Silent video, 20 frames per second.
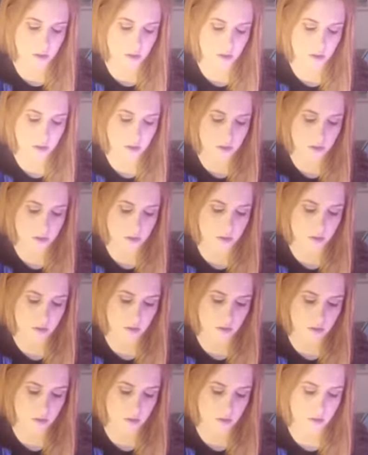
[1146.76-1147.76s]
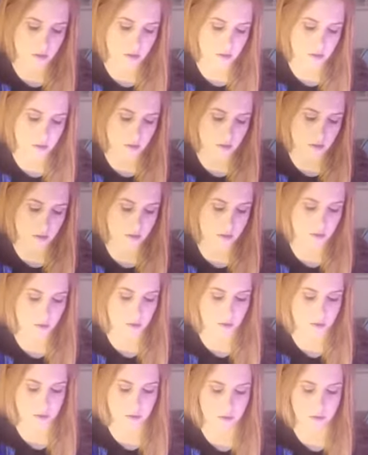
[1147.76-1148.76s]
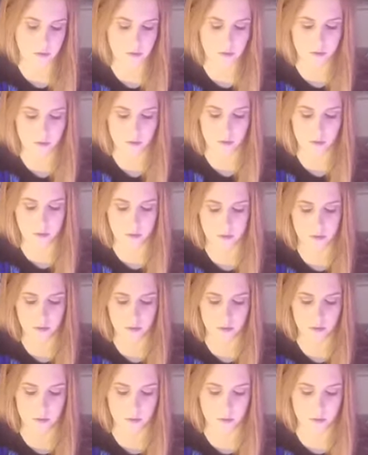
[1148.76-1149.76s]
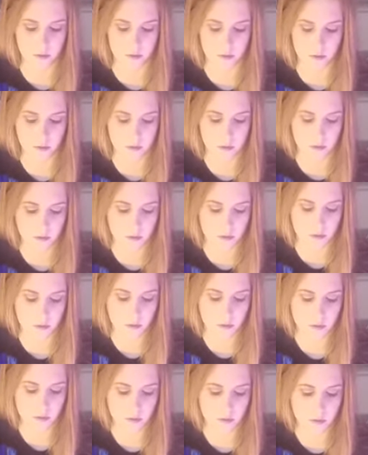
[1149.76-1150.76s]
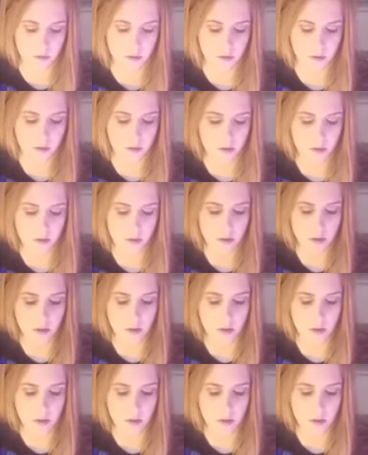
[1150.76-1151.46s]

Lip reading: No one is speaking in this clip.